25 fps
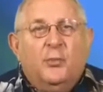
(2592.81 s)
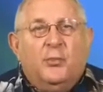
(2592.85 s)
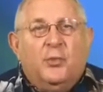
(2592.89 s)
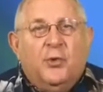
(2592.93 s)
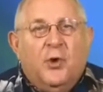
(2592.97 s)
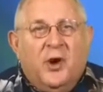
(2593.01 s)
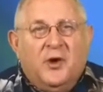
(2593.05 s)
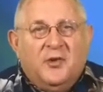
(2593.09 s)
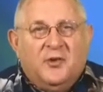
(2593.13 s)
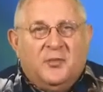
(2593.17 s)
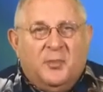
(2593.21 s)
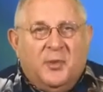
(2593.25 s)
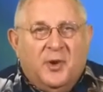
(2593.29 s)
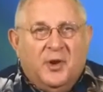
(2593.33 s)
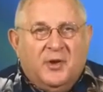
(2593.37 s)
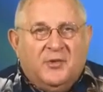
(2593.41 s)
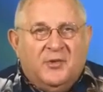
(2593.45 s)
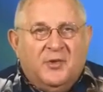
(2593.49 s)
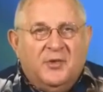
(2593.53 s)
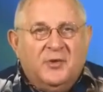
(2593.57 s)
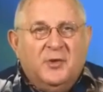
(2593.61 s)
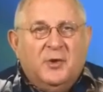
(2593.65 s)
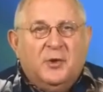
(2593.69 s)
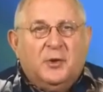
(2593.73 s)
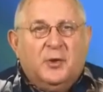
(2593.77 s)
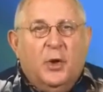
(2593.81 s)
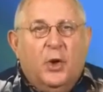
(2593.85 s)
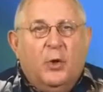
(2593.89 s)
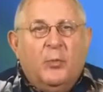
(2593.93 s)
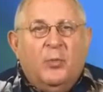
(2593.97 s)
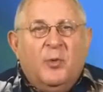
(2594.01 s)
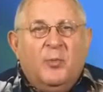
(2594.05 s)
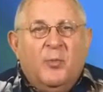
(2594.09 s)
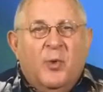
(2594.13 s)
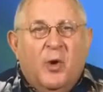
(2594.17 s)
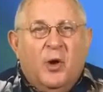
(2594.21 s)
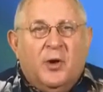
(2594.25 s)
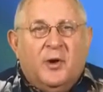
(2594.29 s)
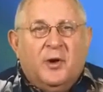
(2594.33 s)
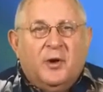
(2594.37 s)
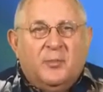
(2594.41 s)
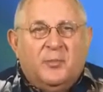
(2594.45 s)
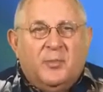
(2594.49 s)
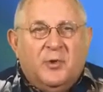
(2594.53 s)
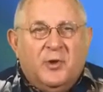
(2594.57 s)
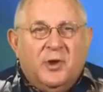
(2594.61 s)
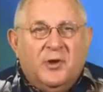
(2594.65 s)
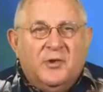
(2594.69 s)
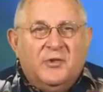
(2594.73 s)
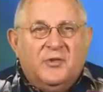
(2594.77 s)
prospects in the global
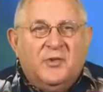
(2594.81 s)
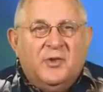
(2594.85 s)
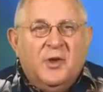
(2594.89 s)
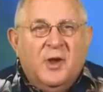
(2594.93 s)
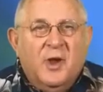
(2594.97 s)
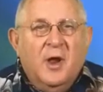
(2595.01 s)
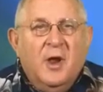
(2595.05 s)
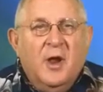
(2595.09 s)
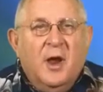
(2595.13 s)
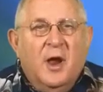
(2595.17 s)
marketplace